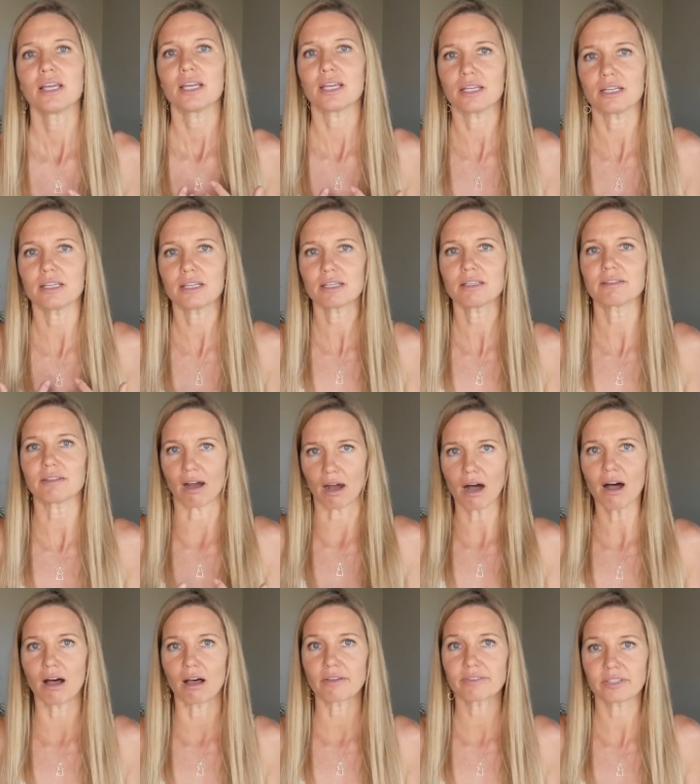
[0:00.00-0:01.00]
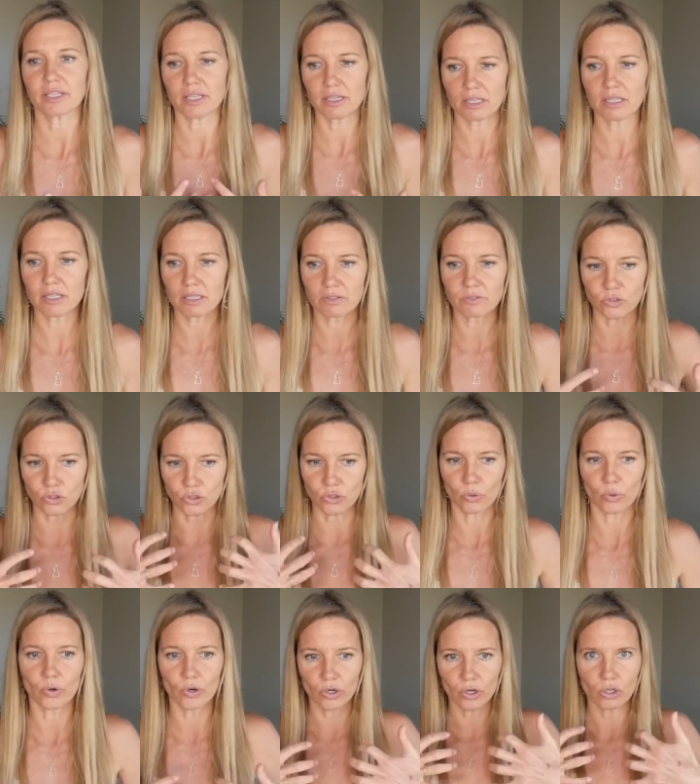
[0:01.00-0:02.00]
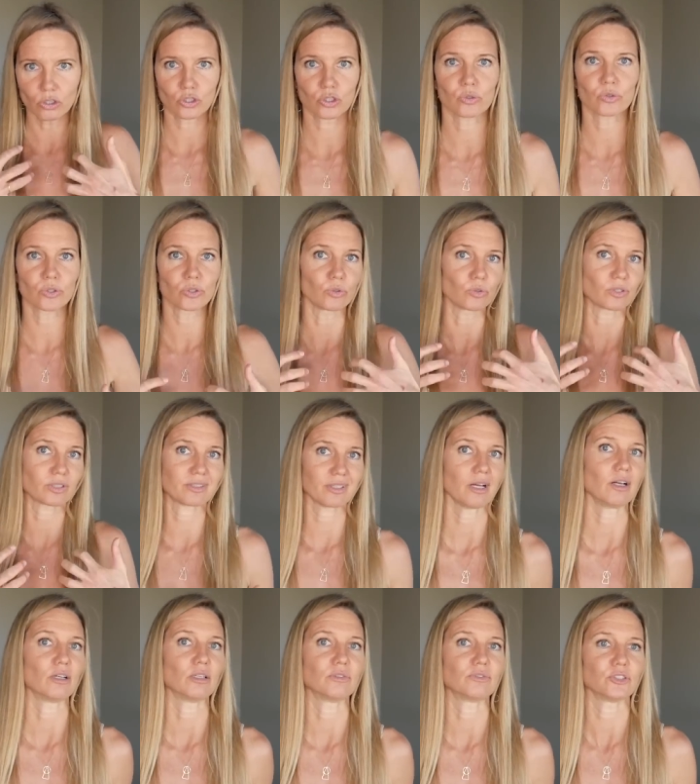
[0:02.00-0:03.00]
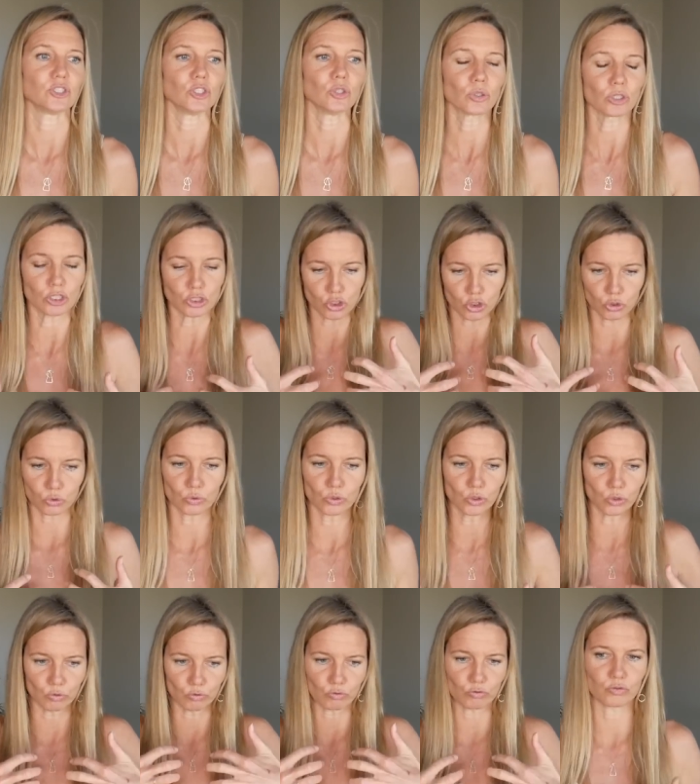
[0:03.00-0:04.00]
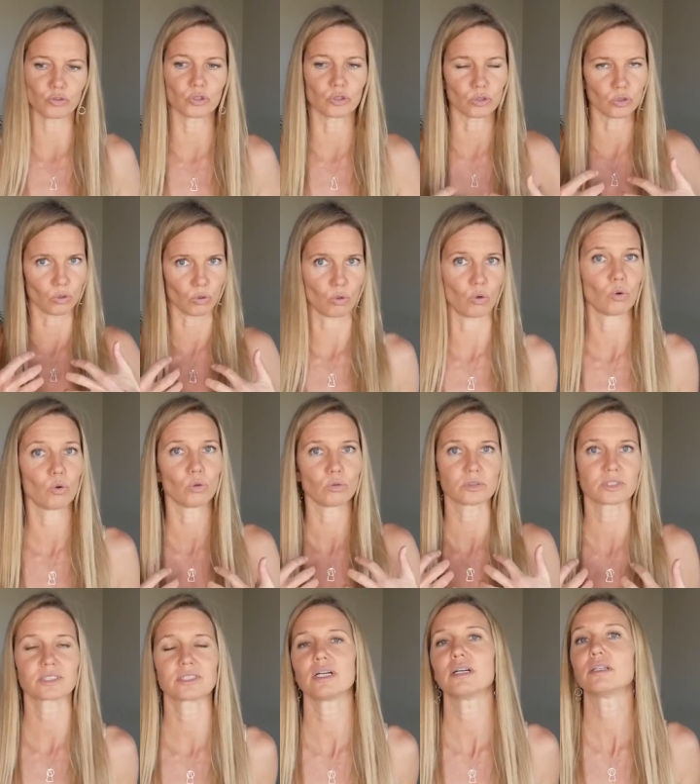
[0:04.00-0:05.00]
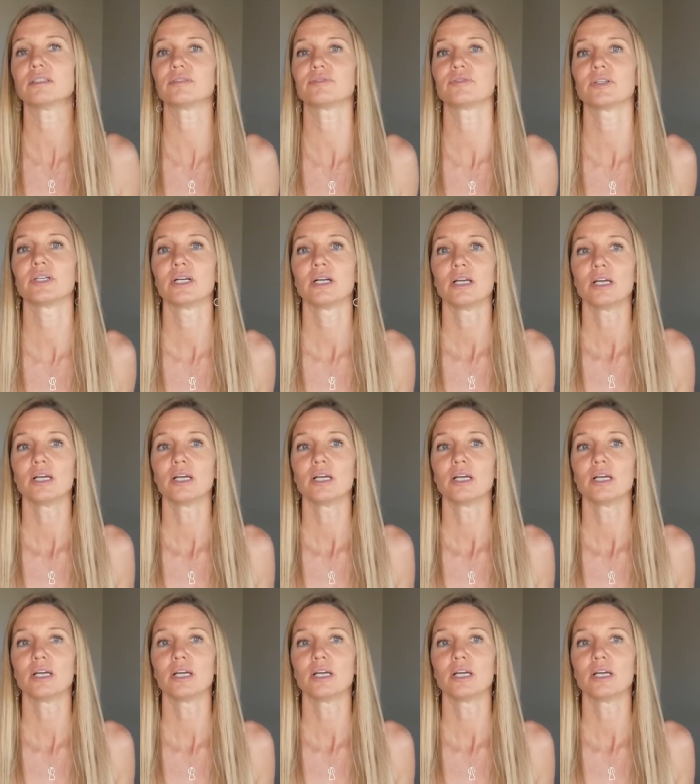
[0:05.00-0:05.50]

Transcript: It is us, it is your true self, your true, full, whole self